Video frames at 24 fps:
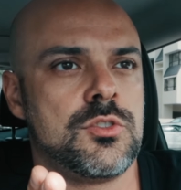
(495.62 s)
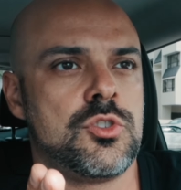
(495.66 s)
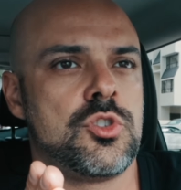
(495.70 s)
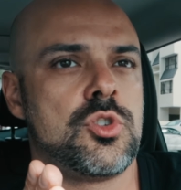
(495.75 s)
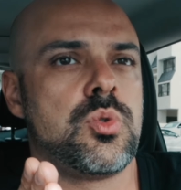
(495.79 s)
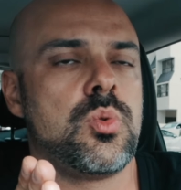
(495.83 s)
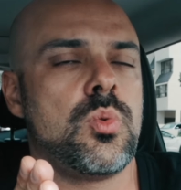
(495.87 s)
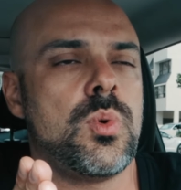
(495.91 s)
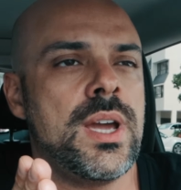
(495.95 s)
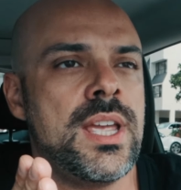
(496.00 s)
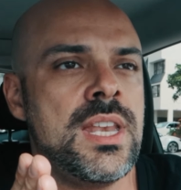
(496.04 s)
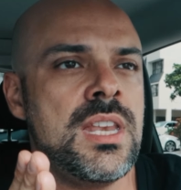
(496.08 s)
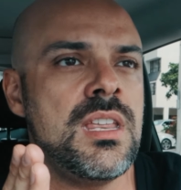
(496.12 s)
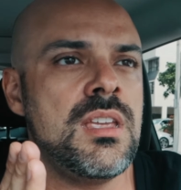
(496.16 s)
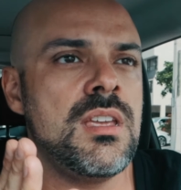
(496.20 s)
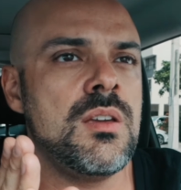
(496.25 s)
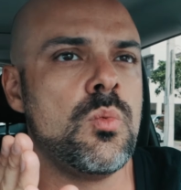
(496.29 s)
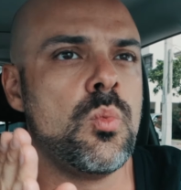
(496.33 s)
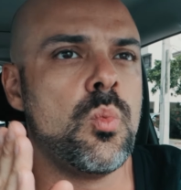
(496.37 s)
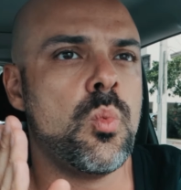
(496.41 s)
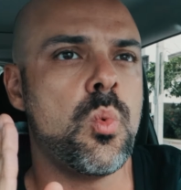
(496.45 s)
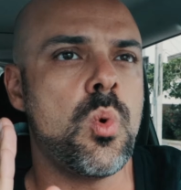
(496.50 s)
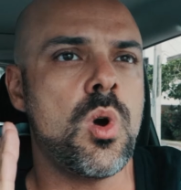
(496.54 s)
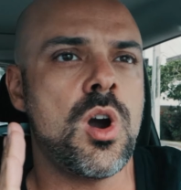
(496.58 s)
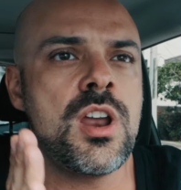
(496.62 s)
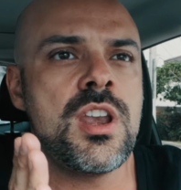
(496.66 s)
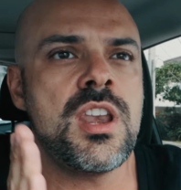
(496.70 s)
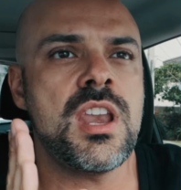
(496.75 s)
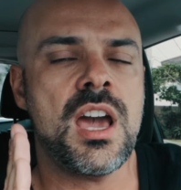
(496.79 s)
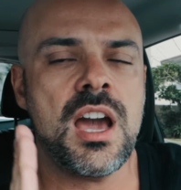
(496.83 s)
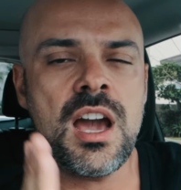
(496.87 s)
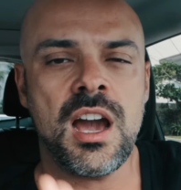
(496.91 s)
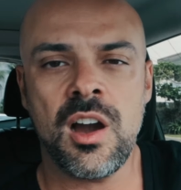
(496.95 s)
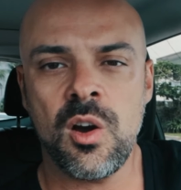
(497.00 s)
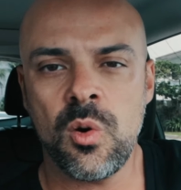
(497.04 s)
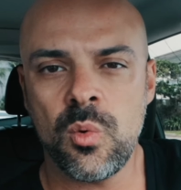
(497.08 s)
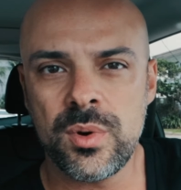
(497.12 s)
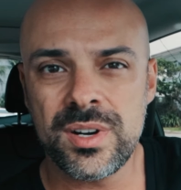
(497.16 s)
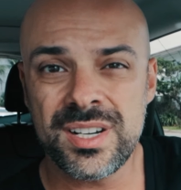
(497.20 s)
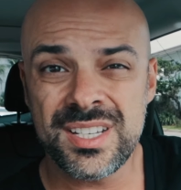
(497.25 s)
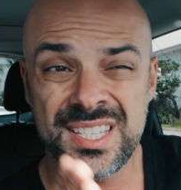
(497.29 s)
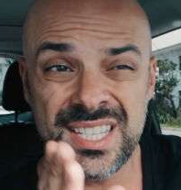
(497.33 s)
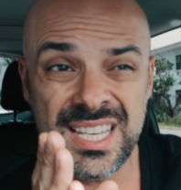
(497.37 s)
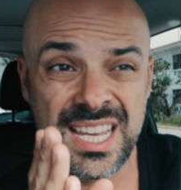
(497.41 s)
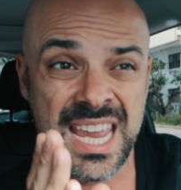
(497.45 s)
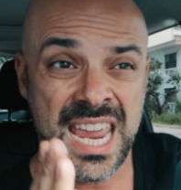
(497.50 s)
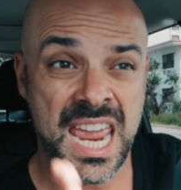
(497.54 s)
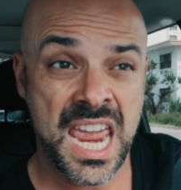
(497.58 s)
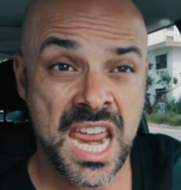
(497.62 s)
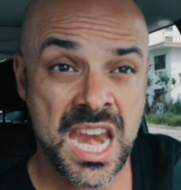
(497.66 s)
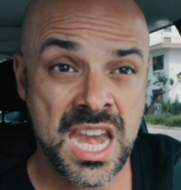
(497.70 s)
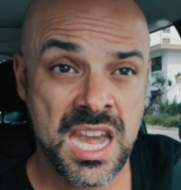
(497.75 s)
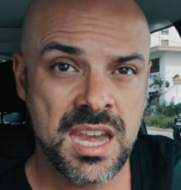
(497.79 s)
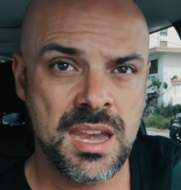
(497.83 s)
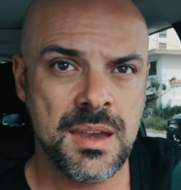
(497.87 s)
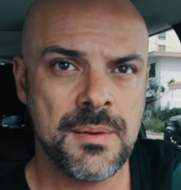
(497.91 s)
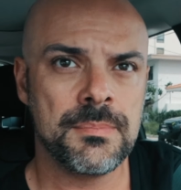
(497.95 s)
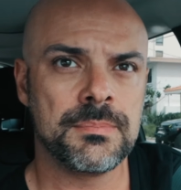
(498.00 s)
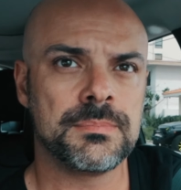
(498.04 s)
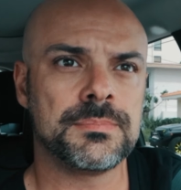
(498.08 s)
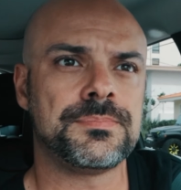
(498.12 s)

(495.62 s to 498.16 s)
21 hours in.